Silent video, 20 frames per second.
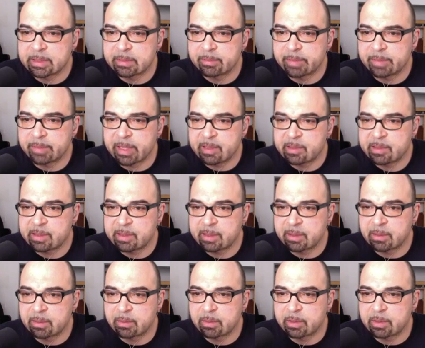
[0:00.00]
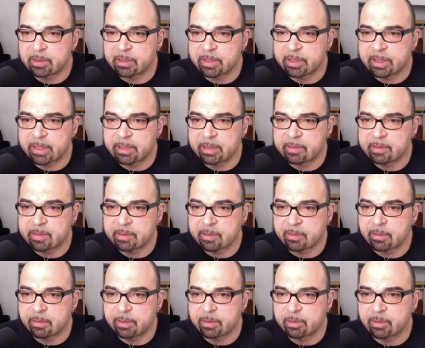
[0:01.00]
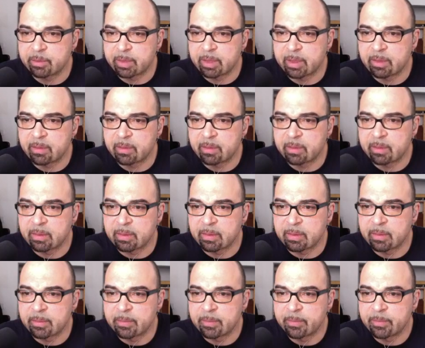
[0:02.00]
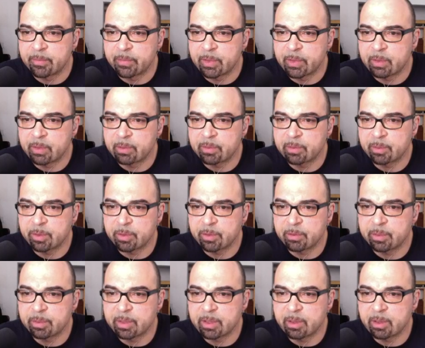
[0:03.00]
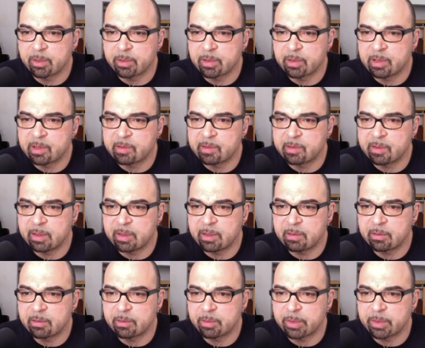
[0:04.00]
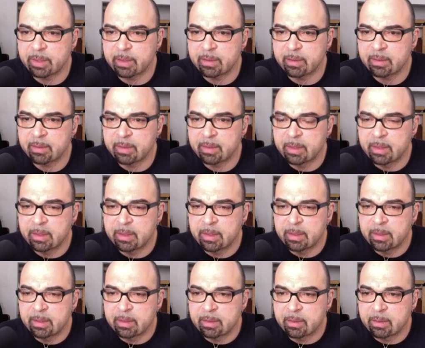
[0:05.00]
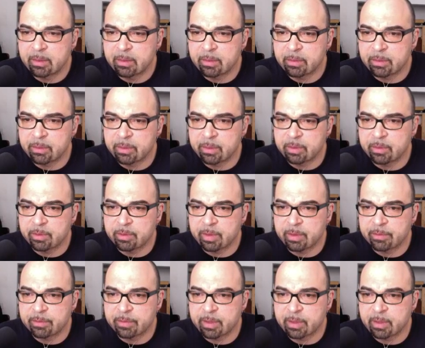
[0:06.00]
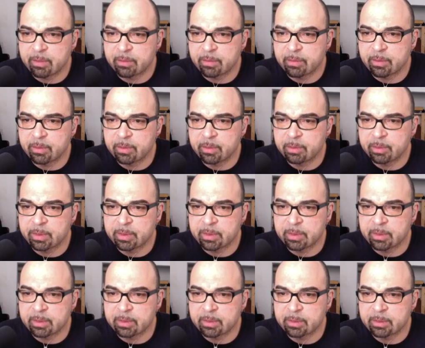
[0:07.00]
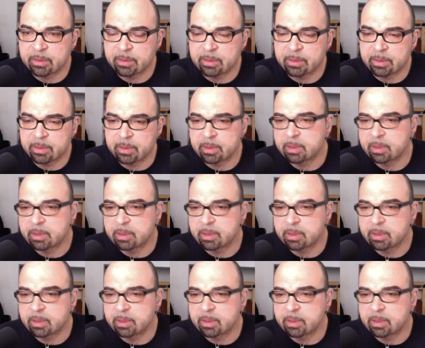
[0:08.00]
bass signal was. I guess that's what you meant. It was supposed to be coming to DC this spring. I was going to try to find out, of course, but it got